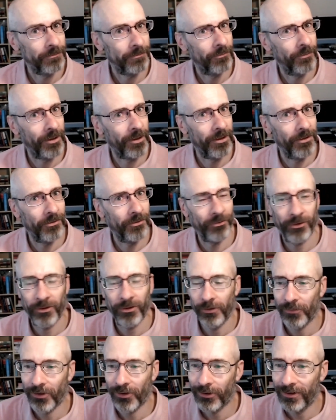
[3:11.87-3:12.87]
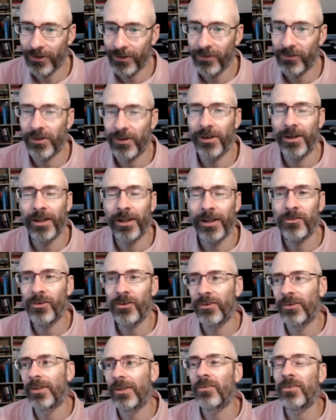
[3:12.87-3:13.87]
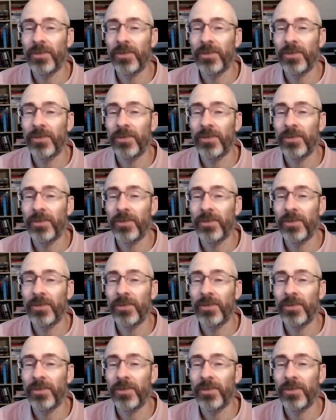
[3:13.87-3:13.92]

what an interesting word in this day and age, isn't it?